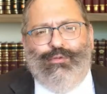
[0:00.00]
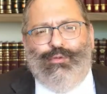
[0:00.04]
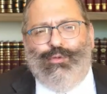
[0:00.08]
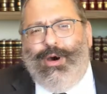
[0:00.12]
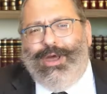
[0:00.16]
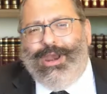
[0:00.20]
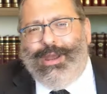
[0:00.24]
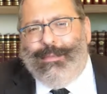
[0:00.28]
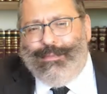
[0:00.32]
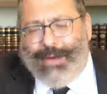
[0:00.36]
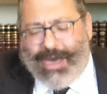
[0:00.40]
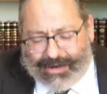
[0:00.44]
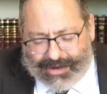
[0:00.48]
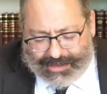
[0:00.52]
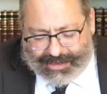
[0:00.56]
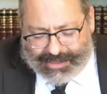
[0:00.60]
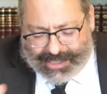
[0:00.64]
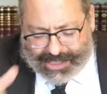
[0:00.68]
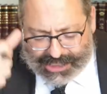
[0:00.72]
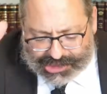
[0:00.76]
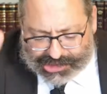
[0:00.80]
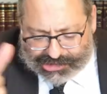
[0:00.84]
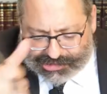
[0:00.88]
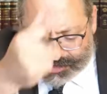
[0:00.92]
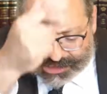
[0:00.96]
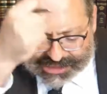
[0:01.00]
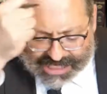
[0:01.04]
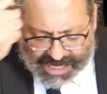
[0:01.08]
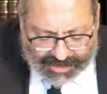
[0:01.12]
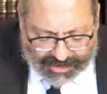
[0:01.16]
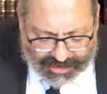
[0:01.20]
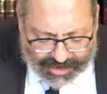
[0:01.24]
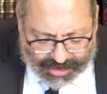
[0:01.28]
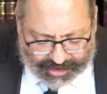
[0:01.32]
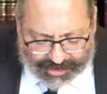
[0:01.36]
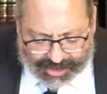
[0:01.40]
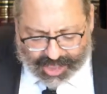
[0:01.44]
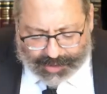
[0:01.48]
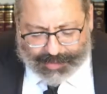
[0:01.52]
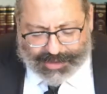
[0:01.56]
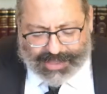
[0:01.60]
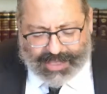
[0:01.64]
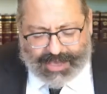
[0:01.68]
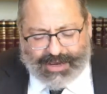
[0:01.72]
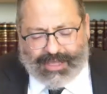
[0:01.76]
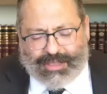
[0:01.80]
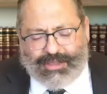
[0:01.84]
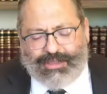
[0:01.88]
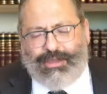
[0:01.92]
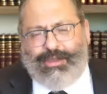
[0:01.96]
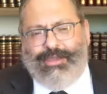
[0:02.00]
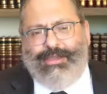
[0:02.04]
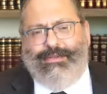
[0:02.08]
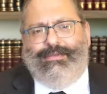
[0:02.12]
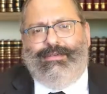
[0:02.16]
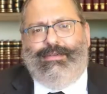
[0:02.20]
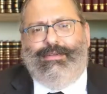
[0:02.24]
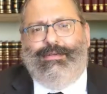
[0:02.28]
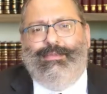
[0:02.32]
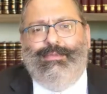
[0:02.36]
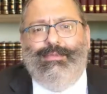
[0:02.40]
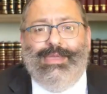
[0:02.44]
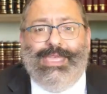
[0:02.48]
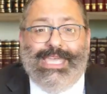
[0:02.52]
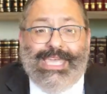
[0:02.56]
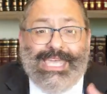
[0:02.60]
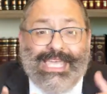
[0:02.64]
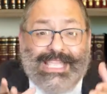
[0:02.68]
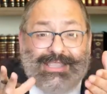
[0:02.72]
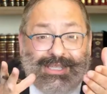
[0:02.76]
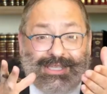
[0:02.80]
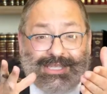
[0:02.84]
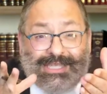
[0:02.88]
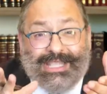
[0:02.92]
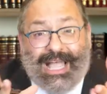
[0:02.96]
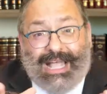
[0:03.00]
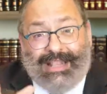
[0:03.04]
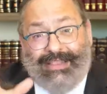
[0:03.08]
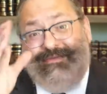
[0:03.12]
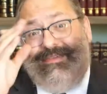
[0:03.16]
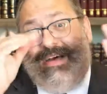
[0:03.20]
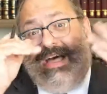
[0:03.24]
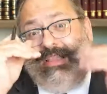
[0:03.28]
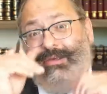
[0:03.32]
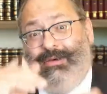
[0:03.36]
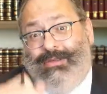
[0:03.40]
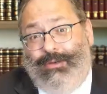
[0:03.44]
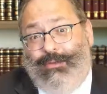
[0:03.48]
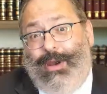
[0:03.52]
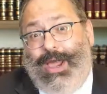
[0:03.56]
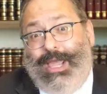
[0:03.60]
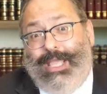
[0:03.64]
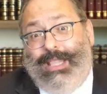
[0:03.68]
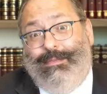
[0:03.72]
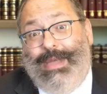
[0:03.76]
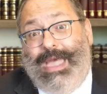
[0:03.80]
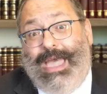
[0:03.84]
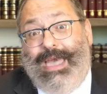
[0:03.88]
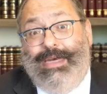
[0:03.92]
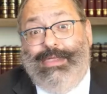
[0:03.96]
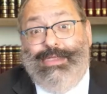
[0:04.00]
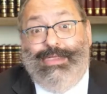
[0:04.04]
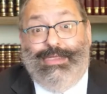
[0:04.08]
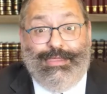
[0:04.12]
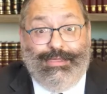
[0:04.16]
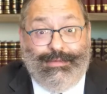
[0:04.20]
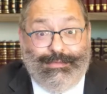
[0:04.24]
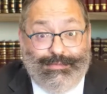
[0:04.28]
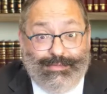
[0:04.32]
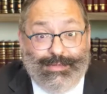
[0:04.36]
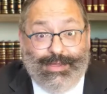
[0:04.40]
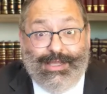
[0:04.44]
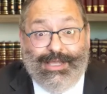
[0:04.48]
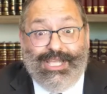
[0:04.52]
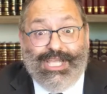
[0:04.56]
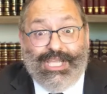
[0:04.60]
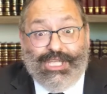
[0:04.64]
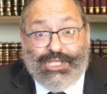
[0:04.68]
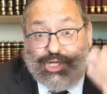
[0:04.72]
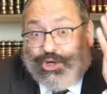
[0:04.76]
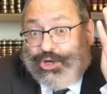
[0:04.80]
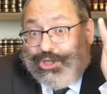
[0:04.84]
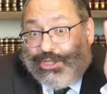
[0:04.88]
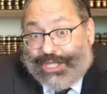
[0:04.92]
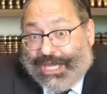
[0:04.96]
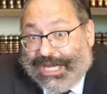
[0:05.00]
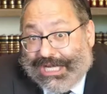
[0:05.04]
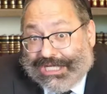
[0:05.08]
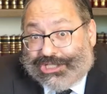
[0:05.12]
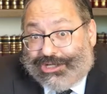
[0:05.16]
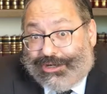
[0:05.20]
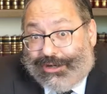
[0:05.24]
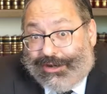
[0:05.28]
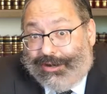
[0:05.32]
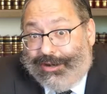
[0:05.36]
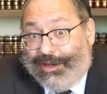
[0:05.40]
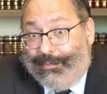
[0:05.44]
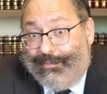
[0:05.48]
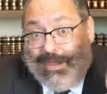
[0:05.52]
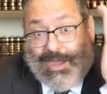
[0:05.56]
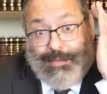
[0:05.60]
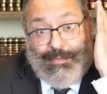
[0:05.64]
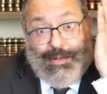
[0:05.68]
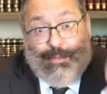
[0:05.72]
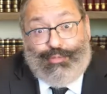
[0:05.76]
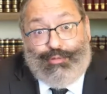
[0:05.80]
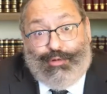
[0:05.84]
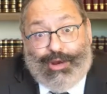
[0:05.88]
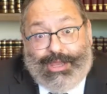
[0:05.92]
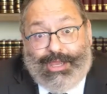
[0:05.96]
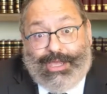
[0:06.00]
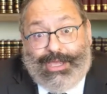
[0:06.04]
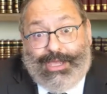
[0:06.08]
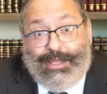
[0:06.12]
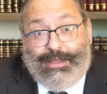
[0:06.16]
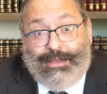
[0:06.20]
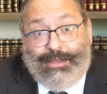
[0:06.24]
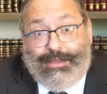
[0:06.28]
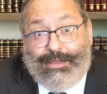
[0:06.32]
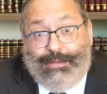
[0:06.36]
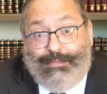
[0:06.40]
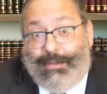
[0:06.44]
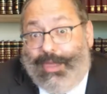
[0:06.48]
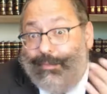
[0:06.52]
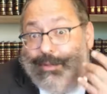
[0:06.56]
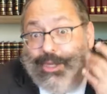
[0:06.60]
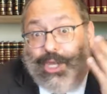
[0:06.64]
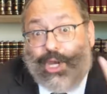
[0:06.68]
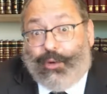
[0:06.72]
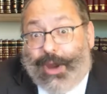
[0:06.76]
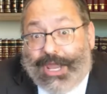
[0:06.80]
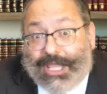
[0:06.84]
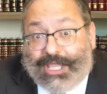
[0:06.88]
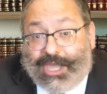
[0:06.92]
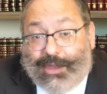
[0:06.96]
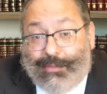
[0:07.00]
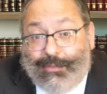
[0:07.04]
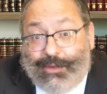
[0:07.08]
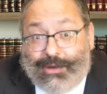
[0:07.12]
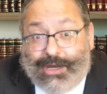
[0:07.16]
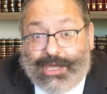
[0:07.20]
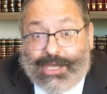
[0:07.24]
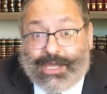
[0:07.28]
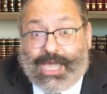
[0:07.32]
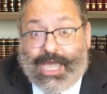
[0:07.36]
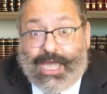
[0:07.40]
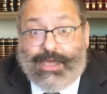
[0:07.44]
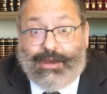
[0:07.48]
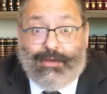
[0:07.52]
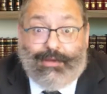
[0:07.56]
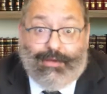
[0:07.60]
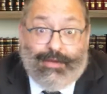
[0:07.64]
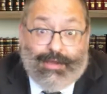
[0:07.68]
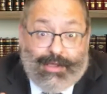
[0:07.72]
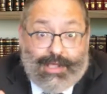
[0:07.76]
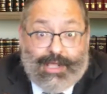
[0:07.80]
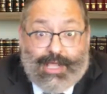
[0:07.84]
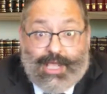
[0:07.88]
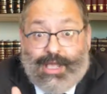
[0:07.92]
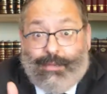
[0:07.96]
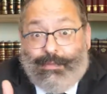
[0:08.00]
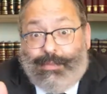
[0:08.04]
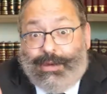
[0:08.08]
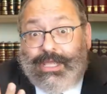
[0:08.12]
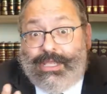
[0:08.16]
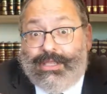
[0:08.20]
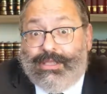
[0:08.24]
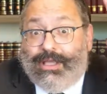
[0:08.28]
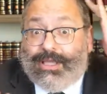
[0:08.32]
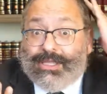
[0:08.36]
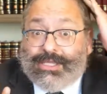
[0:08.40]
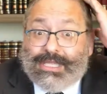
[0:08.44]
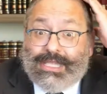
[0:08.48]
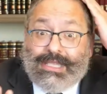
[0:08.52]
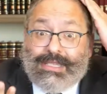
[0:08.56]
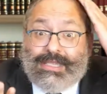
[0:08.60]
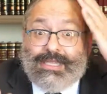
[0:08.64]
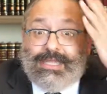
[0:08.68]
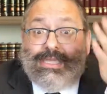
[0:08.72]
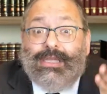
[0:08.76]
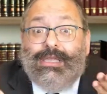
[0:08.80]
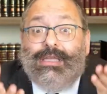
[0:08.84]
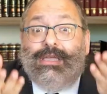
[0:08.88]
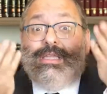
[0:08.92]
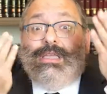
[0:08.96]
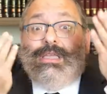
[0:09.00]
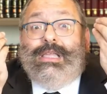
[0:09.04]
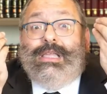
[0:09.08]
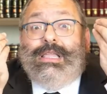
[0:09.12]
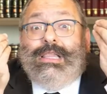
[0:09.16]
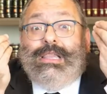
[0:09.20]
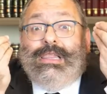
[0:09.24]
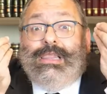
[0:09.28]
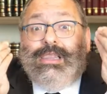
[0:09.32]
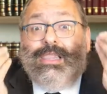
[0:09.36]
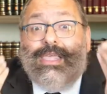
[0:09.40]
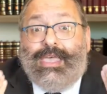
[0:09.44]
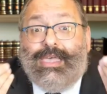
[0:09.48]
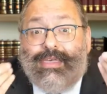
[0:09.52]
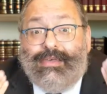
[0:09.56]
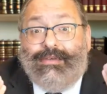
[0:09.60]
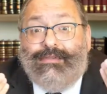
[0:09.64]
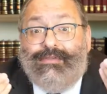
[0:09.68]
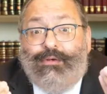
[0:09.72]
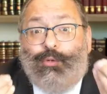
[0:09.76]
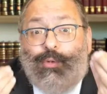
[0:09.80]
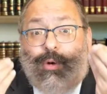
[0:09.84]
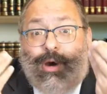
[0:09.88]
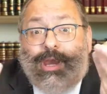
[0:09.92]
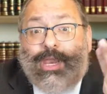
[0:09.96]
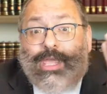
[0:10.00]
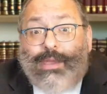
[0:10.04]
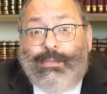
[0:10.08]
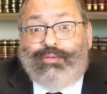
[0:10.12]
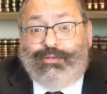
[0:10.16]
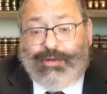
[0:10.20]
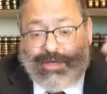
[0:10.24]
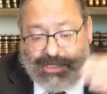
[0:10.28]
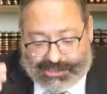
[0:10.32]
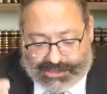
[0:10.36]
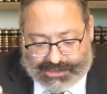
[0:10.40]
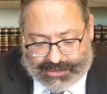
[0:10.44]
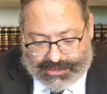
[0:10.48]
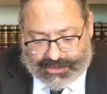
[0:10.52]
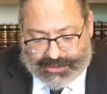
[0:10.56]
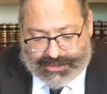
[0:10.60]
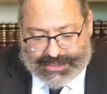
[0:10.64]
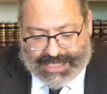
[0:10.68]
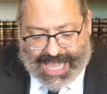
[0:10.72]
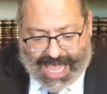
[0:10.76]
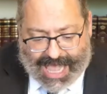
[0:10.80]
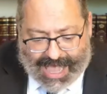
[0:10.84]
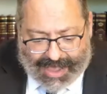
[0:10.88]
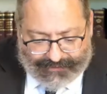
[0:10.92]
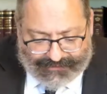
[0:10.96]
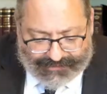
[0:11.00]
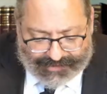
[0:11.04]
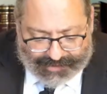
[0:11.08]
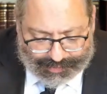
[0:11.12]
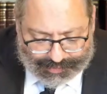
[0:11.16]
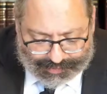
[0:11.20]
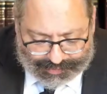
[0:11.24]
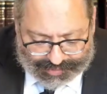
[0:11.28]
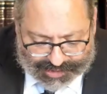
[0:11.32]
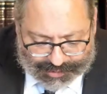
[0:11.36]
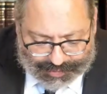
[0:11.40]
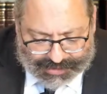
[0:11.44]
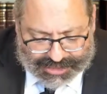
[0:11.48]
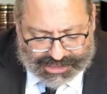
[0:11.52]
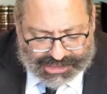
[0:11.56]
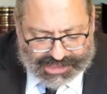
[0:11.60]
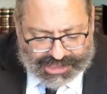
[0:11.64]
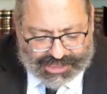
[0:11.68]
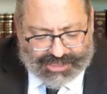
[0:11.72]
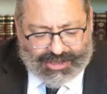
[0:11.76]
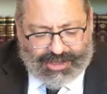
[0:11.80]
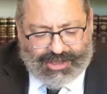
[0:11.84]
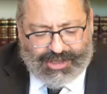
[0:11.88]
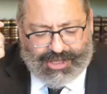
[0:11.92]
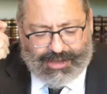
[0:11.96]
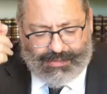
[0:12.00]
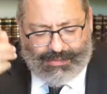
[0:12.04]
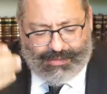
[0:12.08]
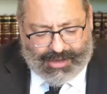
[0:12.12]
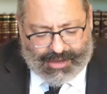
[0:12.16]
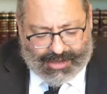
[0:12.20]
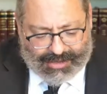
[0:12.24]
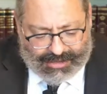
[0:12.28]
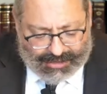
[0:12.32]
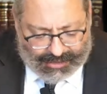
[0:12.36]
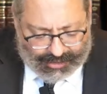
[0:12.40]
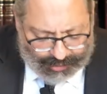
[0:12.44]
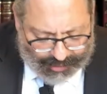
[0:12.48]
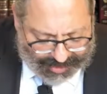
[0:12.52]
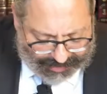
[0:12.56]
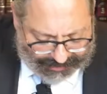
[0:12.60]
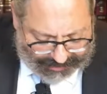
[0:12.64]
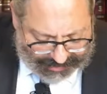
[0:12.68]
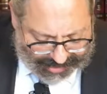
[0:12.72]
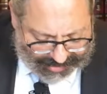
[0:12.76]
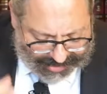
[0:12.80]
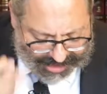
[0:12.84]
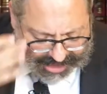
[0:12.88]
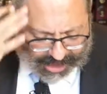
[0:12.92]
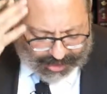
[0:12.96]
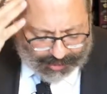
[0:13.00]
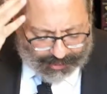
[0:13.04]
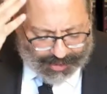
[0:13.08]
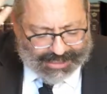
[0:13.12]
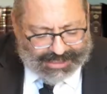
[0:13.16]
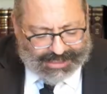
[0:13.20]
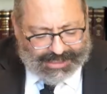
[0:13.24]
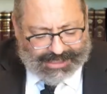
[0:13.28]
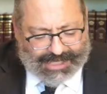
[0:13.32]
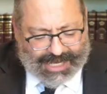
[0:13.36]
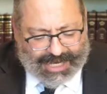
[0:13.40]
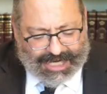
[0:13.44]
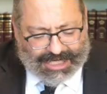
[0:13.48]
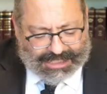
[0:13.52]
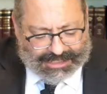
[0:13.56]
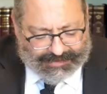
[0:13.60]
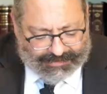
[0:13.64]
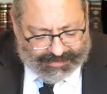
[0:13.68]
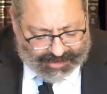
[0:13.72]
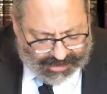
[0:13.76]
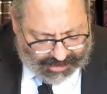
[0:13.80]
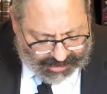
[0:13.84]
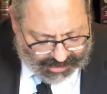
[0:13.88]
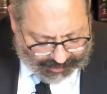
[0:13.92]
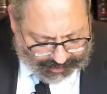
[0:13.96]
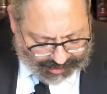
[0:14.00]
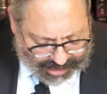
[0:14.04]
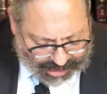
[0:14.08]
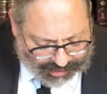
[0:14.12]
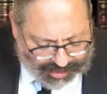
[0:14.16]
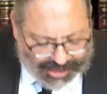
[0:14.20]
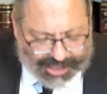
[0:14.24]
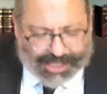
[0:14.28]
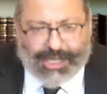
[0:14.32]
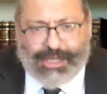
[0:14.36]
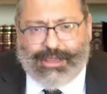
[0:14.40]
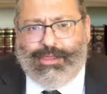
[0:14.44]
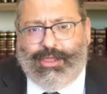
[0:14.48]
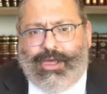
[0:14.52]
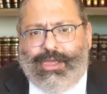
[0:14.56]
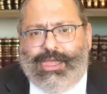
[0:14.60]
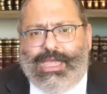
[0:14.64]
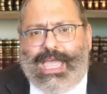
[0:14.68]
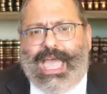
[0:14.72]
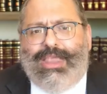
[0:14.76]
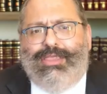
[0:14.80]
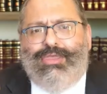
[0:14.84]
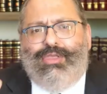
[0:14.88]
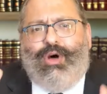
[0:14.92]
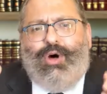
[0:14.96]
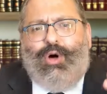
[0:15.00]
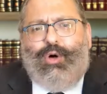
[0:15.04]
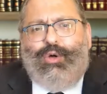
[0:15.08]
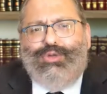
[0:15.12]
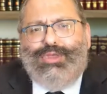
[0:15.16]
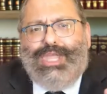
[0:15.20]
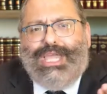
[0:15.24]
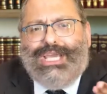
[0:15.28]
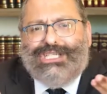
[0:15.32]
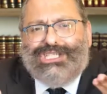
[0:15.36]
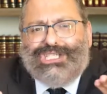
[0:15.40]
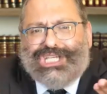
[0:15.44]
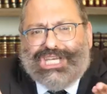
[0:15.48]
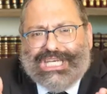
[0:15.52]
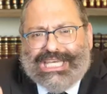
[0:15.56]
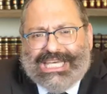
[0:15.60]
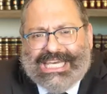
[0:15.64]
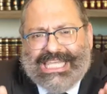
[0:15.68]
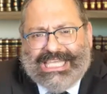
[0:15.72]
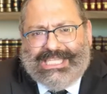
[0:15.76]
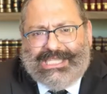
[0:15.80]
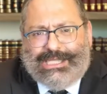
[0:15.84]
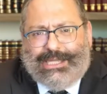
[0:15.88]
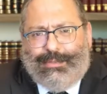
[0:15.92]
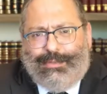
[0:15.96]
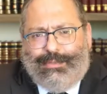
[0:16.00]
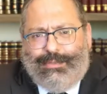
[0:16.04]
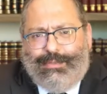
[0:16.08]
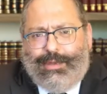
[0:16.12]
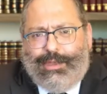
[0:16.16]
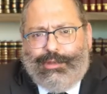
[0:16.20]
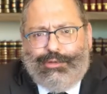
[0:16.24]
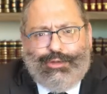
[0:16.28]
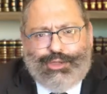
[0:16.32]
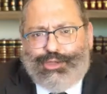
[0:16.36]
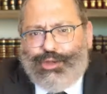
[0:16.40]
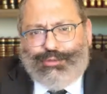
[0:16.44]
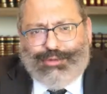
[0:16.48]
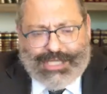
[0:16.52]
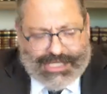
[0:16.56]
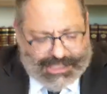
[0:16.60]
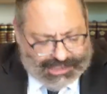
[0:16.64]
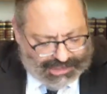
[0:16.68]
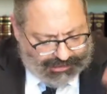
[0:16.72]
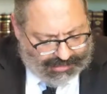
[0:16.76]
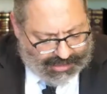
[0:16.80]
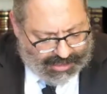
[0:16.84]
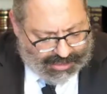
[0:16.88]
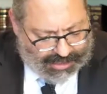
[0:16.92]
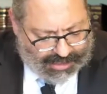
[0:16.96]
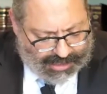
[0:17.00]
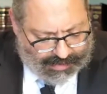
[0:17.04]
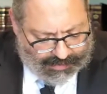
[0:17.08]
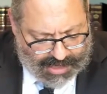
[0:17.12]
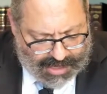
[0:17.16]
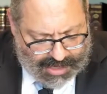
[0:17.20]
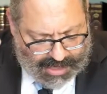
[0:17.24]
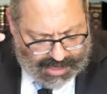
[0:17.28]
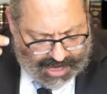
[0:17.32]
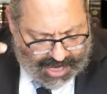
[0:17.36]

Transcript: What about a teacher? He does not follow the right path. He's a good teacher, maybe brilliant, maybe a great communicator, but he doesn't live what he preaches. Even he's a great sage, and the whole nation needs him. There's no teacher like him.